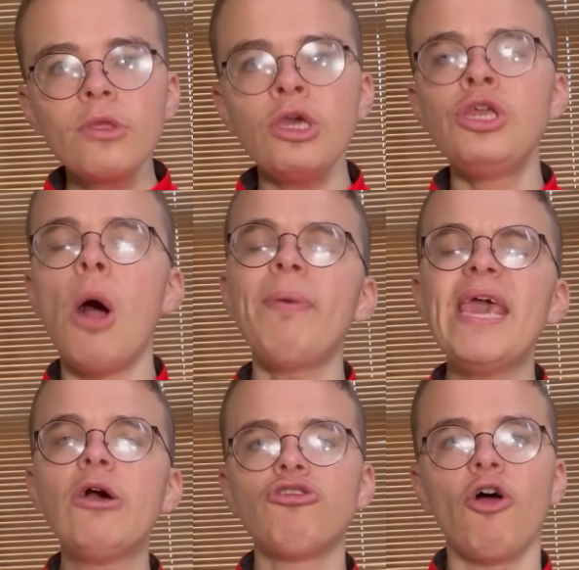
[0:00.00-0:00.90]
you know, being
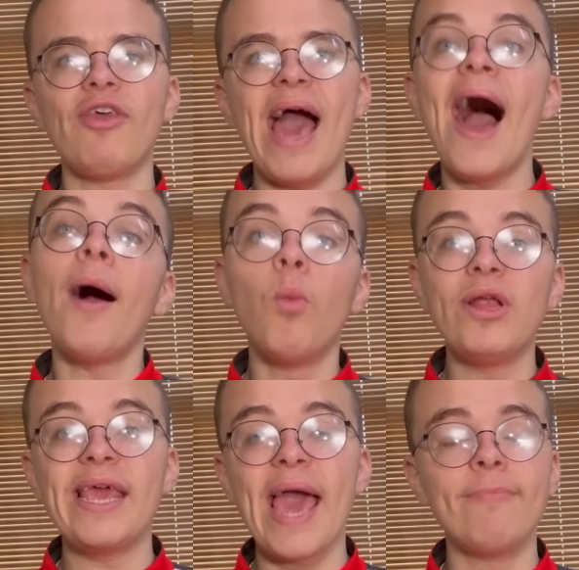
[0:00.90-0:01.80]
good on the eye and
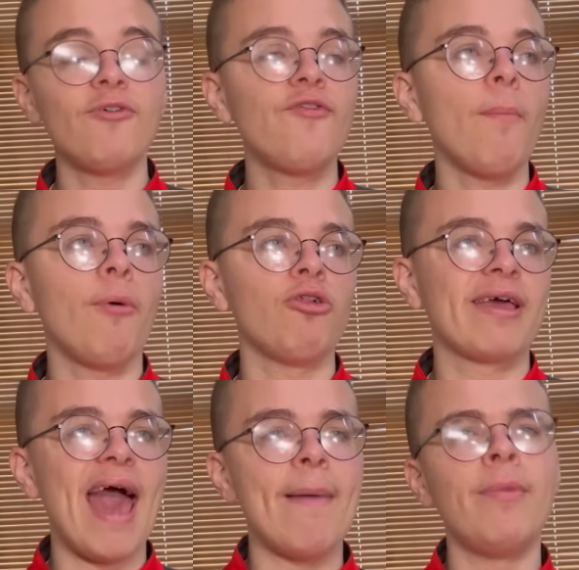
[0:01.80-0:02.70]
winning games of football
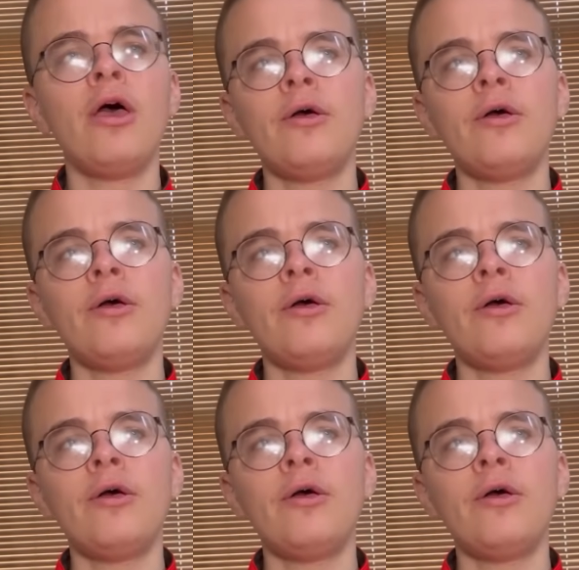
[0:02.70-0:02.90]
again